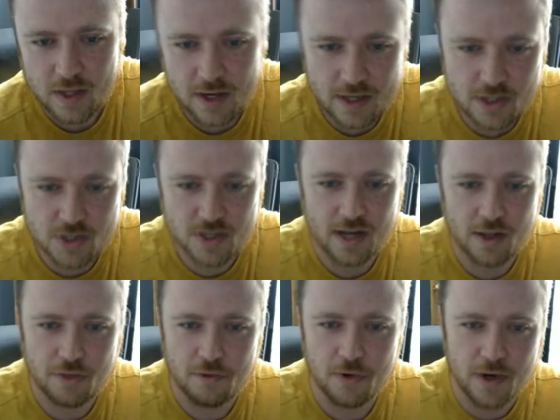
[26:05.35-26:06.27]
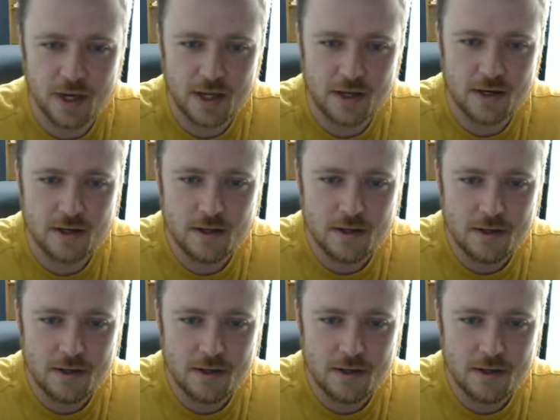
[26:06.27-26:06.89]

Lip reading: then I just kind of threw in